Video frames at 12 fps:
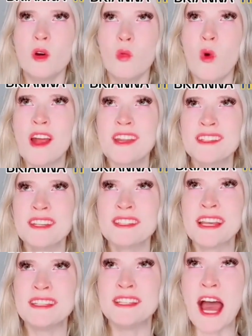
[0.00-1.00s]
Why does it
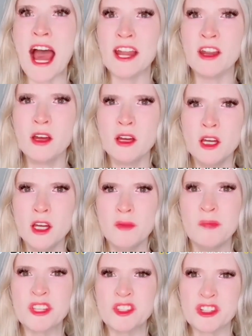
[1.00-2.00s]
say Dad?
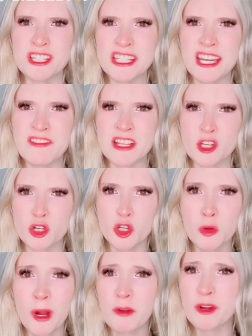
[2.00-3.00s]
Mr. Stevens, are
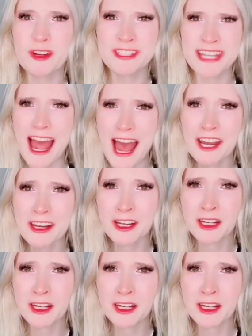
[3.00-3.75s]
you my real dad?